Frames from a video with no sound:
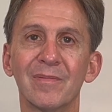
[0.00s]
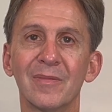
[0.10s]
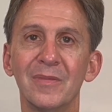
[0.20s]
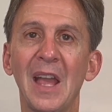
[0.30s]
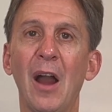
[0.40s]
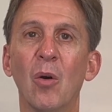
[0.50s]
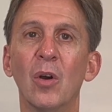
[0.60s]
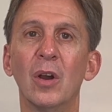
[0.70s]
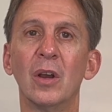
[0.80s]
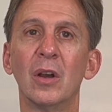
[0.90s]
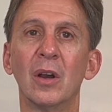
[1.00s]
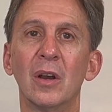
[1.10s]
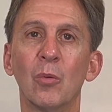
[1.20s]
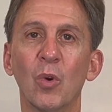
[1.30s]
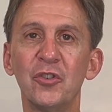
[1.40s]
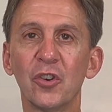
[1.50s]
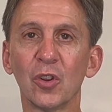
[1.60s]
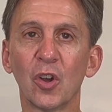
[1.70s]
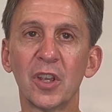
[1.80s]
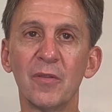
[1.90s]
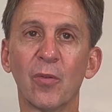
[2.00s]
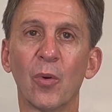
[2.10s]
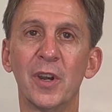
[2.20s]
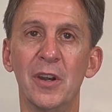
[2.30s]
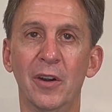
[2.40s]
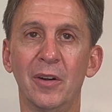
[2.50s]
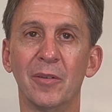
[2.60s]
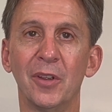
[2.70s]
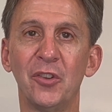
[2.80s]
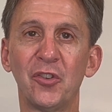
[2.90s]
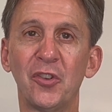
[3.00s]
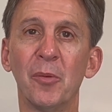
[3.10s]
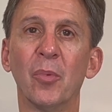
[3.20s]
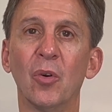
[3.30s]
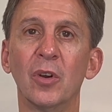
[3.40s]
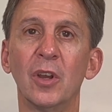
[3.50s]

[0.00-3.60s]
Now, what you're looking for here is simple.